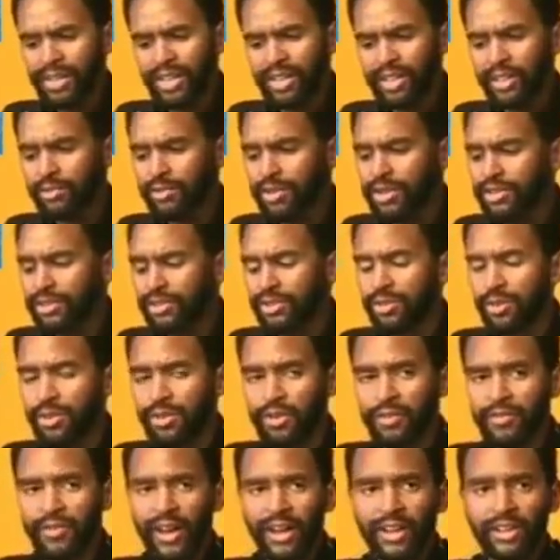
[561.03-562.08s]
in the region who
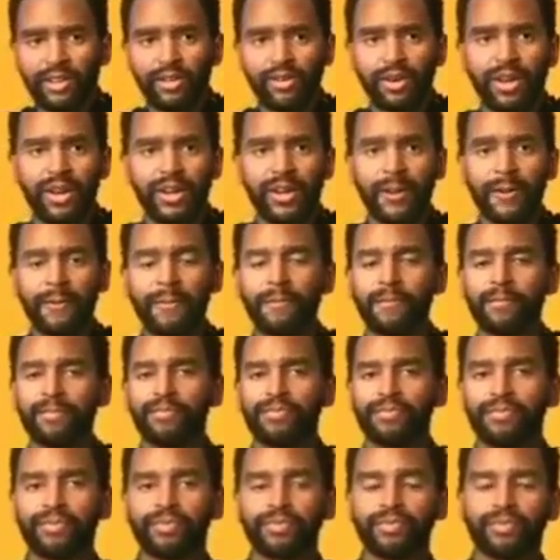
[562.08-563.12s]
are evacuating.
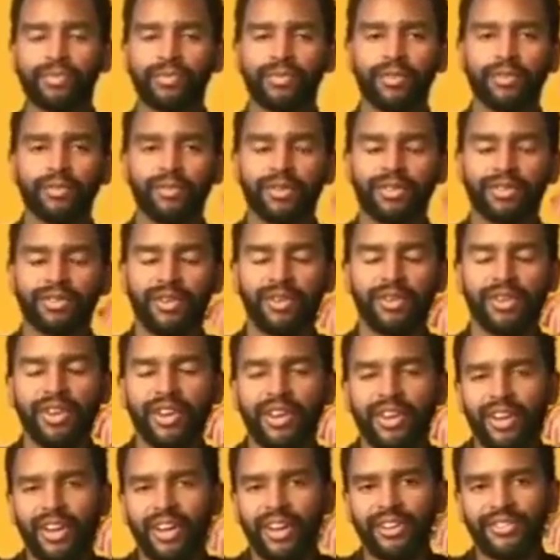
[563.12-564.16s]
What's going
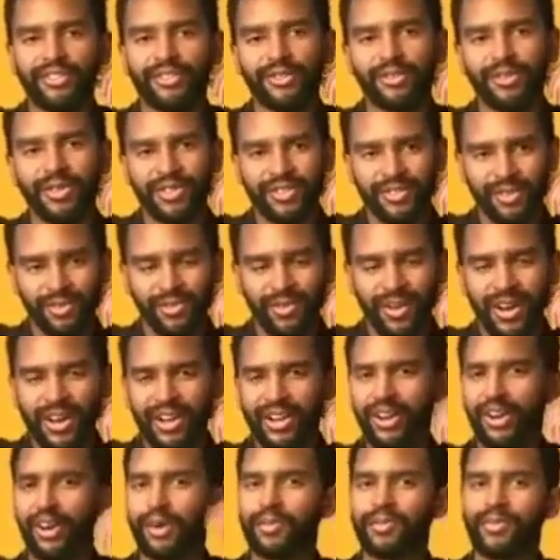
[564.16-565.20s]
on, Sharice and
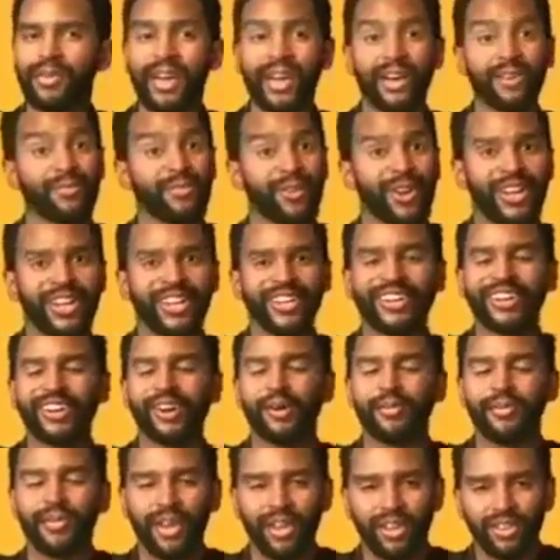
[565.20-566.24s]
Ryan? And Reagan. I
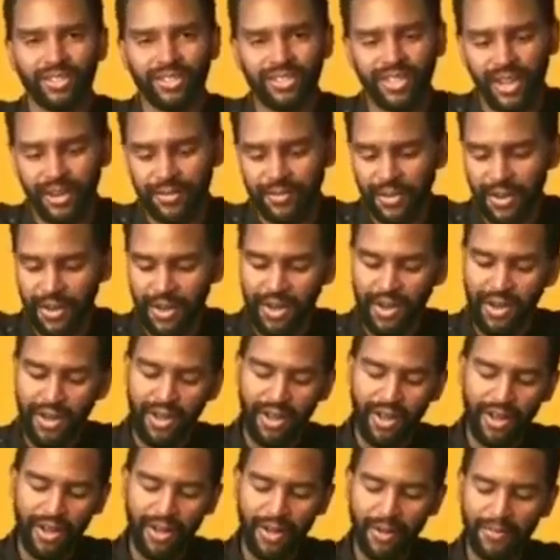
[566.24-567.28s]
hope y'all are safe.
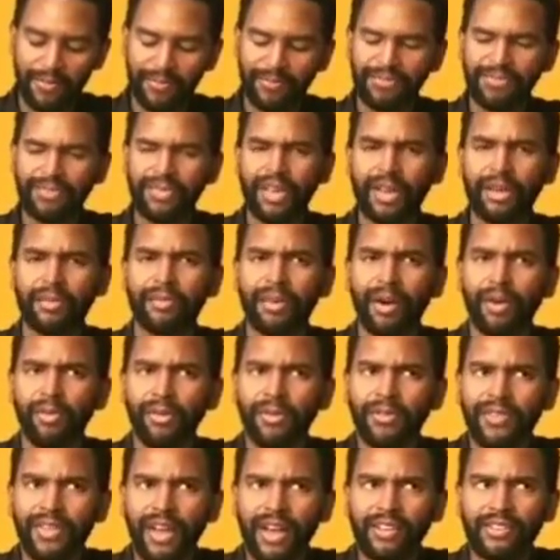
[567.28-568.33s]
But
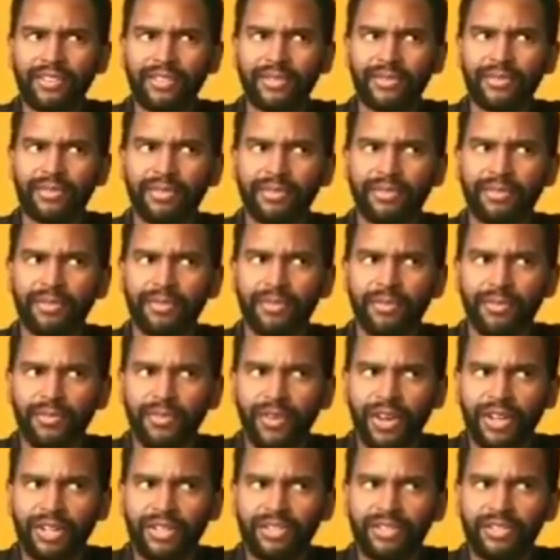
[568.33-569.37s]
we've got some
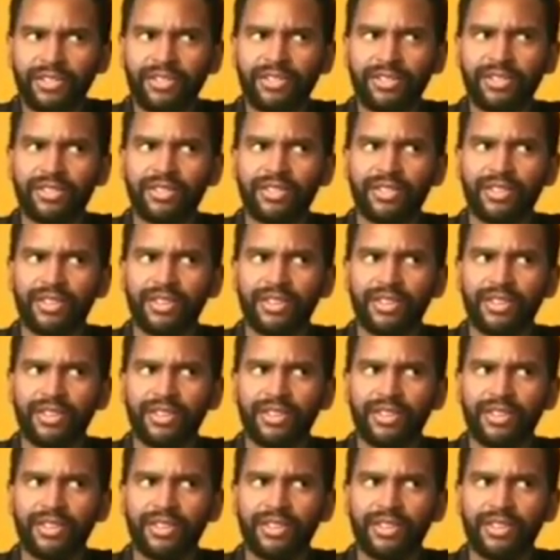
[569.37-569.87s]
friends